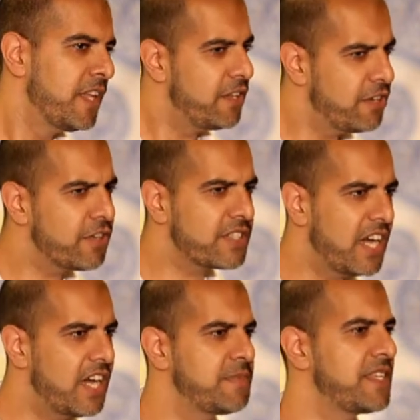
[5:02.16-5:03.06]
The New York
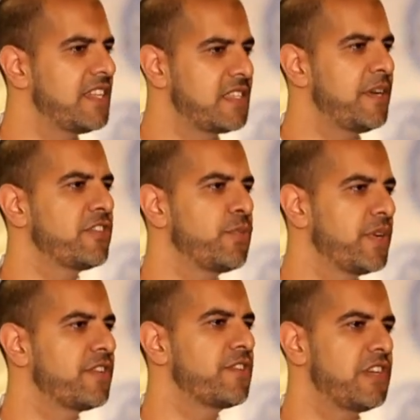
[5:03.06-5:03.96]
Times gets about
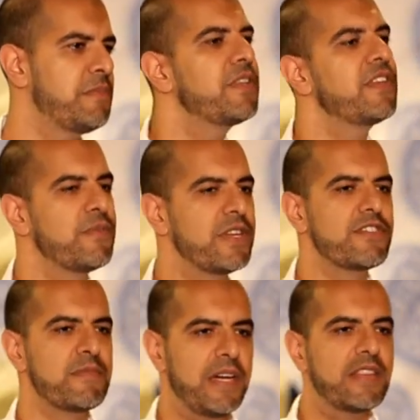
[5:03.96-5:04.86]
20 or 30 million
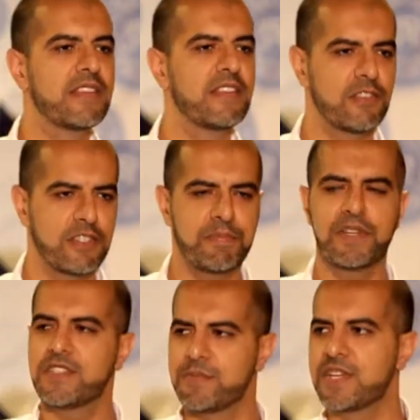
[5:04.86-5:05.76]
readers a month, so it's a
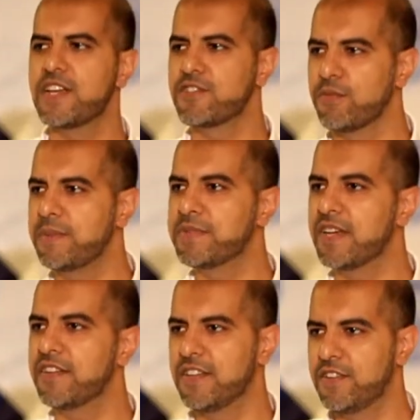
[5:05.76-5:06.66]
pretty substantial
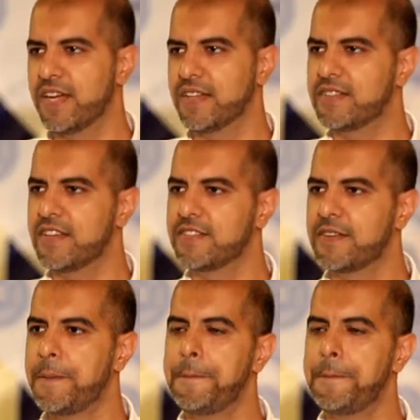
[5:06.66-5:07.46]
website in the United States.